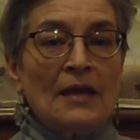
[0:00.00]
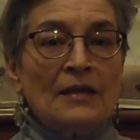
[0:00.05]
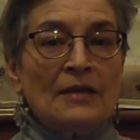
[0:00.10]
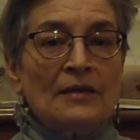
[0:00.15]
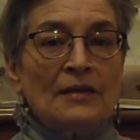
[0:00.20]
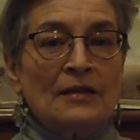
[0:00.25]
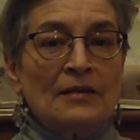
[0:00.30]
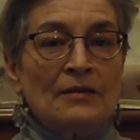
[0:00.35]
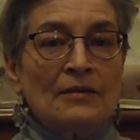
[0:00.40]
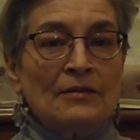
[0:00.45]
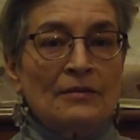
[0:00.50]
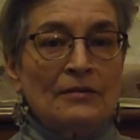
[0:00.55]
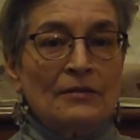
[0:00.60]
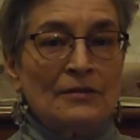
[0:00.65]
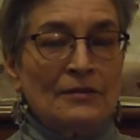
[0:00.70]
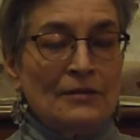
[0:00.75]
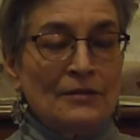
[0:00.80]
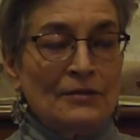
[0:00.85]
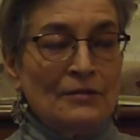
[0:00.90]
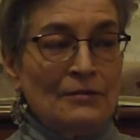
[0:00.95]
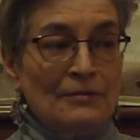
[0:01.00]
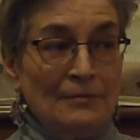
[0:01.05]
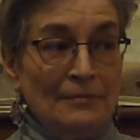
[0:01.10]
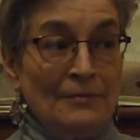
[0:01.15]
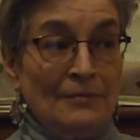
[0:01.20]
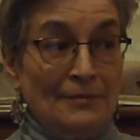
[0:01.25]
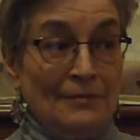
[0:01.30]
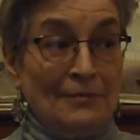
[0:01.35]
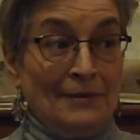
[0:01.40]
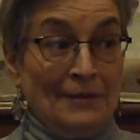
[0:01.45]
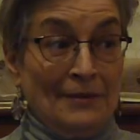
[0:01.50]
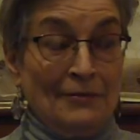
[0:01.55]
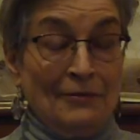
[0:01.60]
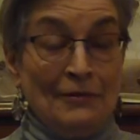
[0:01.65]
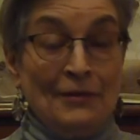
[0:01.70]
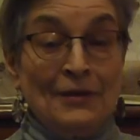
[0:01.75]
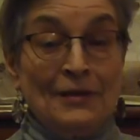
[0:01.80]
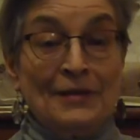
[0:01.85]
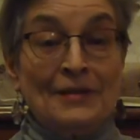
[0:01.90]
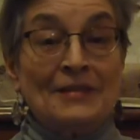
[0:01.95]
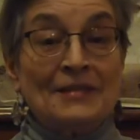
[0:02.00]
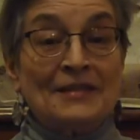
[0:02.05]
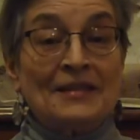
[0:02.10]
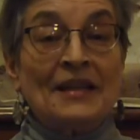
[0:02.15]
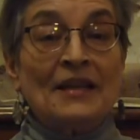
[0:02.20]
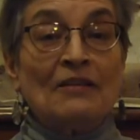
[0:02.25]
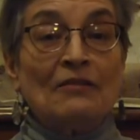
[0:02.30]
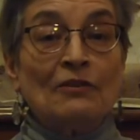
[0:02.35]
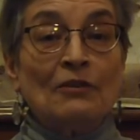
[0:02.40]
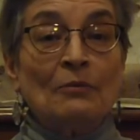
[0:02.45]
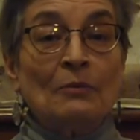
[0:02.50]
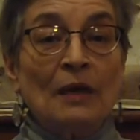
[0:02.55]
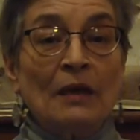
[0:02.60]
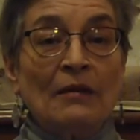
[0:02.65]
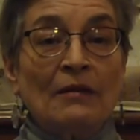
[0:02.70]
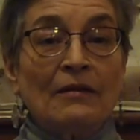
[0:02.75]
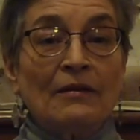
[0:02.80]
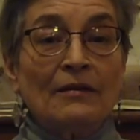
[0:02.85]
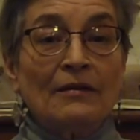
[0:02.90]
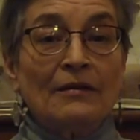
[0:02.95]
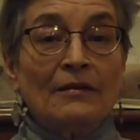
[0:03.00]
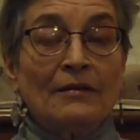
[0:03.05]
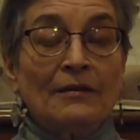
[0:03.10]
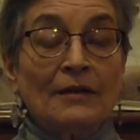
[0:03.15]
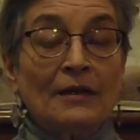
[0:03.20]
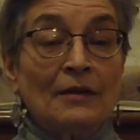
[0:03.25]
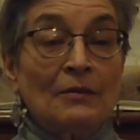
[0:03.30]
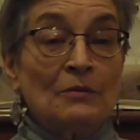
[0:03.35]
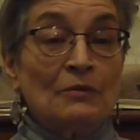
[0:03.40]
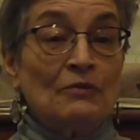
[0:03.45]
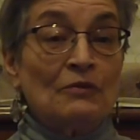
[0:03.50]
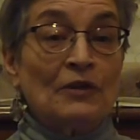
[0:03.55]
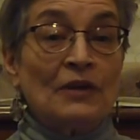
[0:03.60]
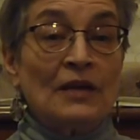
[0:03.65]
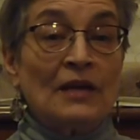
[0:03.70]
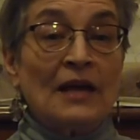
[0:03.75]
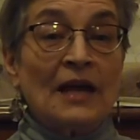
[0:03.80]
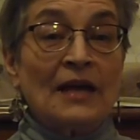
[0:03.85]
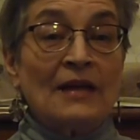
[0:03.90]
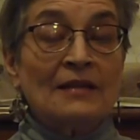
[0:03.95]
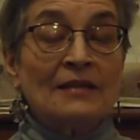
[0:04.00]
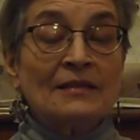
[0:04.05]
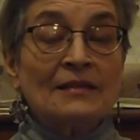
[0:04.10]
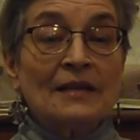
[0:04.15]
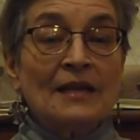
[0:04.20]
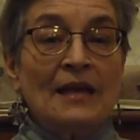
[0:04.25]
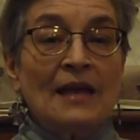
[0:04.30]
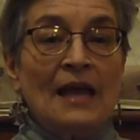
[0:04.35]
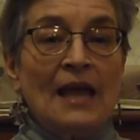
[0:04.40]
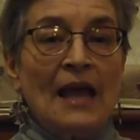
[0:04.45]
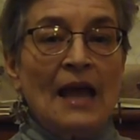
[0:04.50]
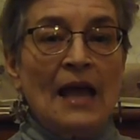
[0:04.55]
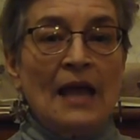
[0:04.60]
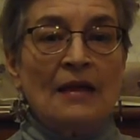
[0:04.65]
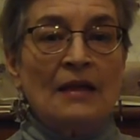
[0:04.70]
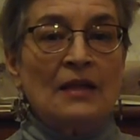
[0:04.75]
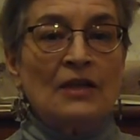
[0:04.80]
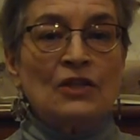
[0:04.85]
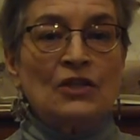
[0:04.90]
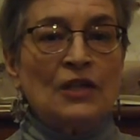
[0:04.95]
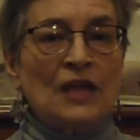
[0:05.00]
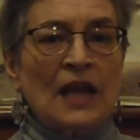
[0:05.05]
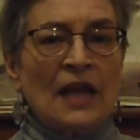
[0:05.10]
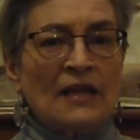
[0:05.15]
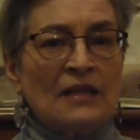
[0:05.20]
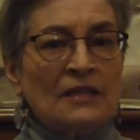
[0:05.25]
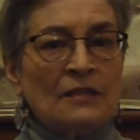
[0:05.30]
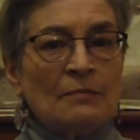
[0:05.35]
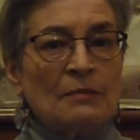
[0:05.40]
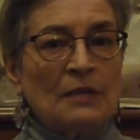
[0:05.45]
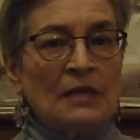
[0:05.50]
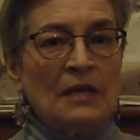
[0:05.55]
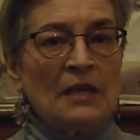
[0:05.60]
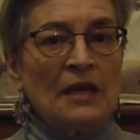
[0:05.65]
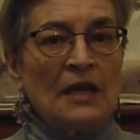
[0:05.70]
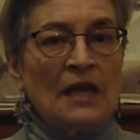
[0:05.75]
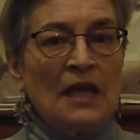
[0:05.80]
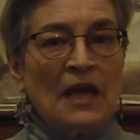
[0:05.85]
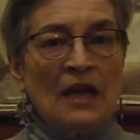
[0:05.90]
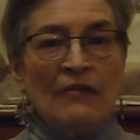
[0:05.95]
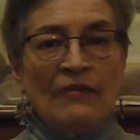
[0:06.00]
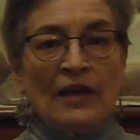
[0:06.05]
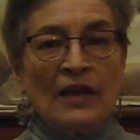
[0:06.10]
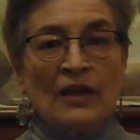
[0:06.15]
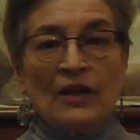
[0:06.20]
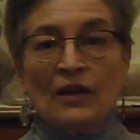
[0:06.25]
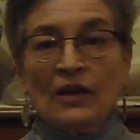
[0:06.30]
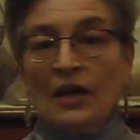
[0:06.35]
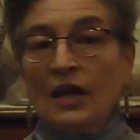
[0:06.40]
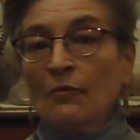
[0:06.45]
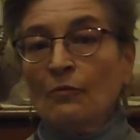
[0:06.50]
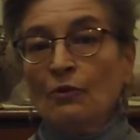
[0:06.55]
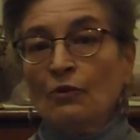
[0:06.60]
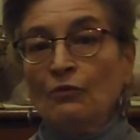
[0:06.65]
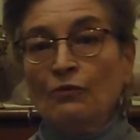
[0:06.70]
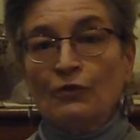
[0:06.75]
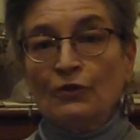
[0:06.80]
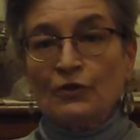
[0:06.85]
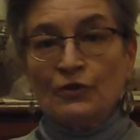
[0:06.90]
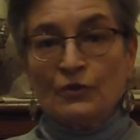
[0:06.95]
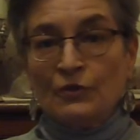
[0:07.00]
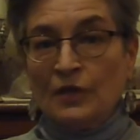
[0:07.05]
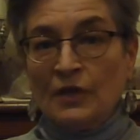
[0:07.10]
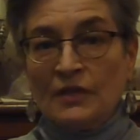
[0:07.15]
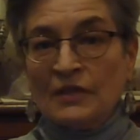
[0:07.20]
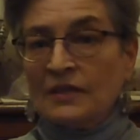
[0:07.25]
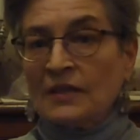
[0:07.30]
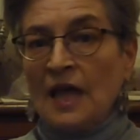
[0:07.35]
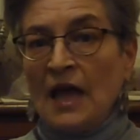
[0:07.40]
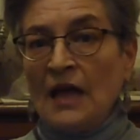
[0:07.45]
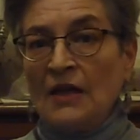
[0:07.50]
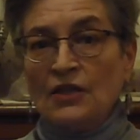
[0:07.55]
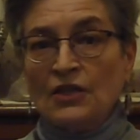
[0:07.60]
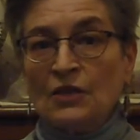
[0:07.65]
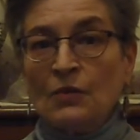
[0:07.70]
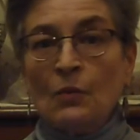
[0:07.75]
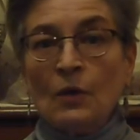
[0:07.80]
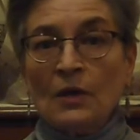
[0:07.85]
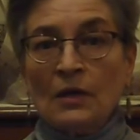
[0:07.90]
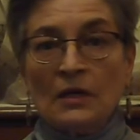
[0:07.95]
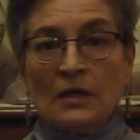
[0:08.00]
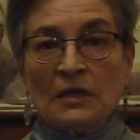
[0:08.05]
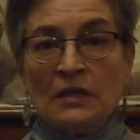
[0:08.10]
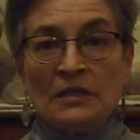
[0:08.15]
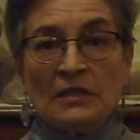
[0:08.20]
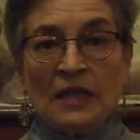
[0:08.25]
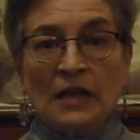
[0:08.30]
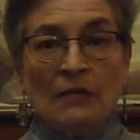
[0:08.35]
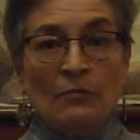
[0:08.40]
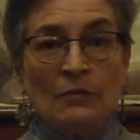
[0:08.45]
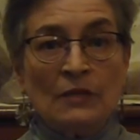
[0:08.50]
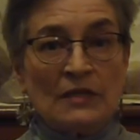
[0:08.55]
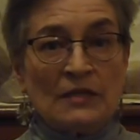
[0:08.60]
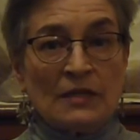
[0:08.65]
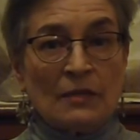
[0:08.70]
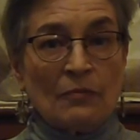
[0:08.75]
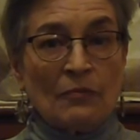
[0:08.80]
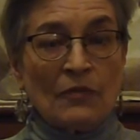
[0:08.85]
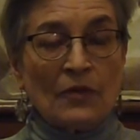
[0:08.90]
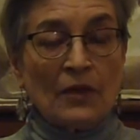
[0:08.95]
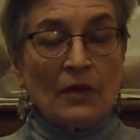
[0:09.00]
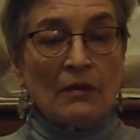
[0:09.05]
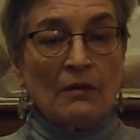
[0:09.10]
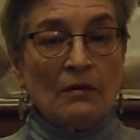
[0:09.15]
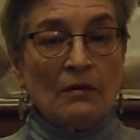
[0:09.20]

to the, instead of her mother. That was very nice. And then she asked me if I could come over to a side. She wanted to tell me something.